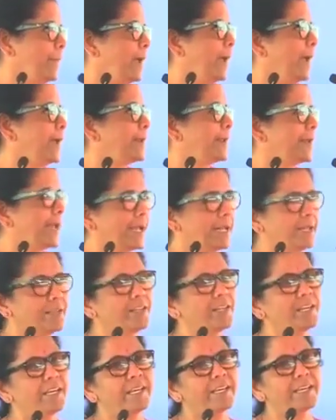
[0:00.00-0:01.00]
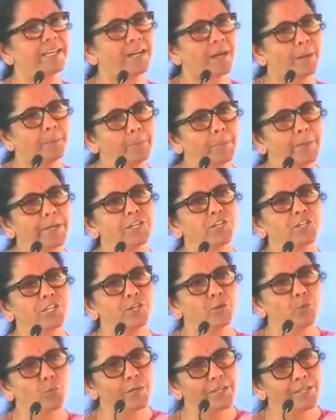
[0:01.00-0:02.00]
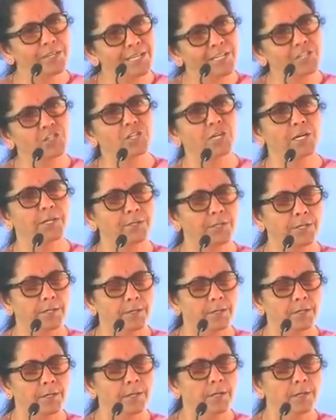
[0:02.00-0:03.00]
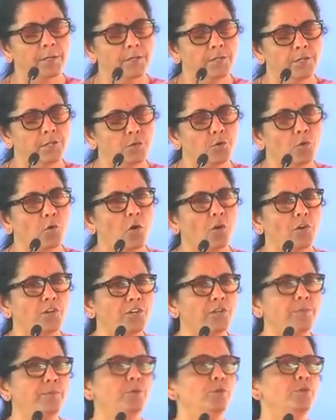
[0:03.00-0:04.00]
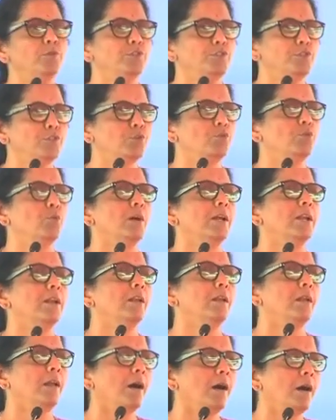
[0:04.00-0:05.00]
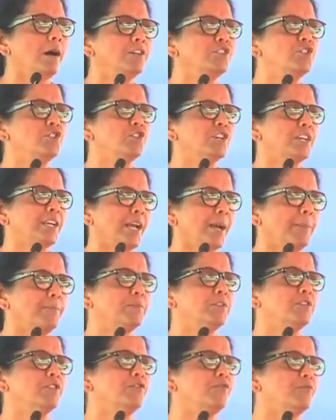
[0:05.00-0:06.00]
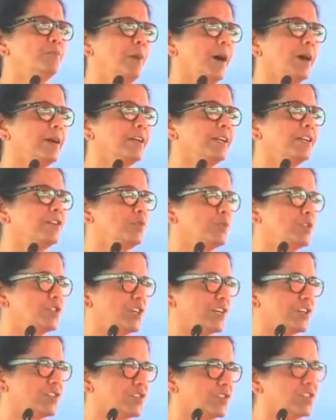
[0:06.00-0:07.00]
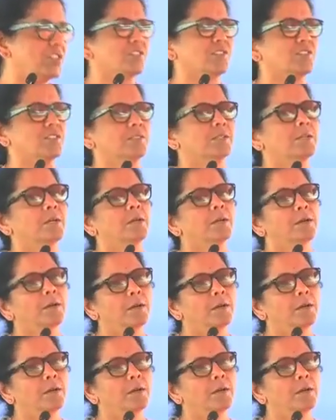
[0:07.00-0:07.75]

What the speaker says: and healthily competing with each other to contribute to a large captive market which exists